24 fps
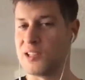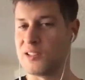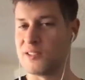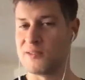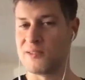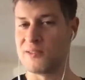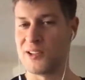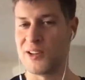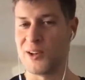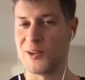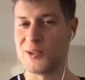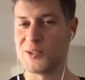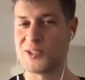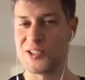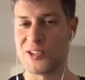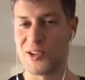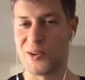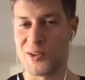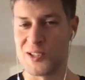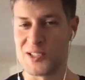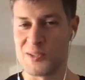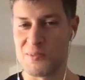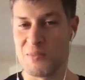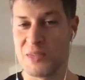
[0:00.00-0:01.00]
you know
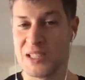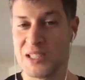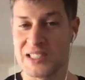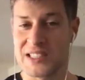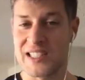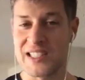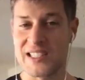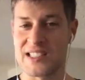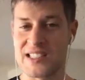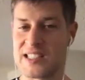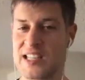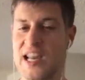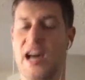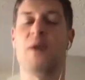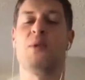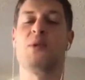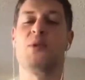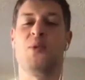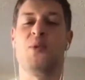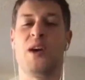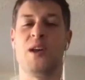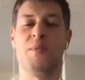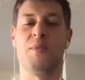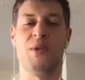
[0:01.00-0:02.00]
so as militant as i would
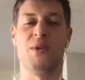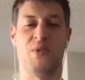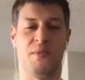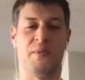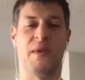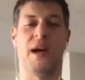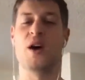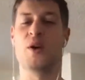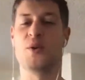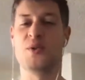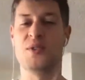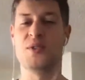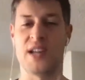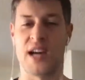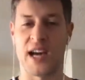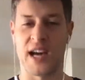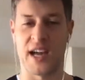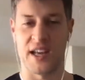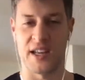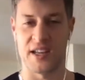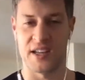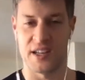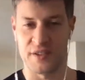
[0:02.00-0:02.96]
want to be with my own diet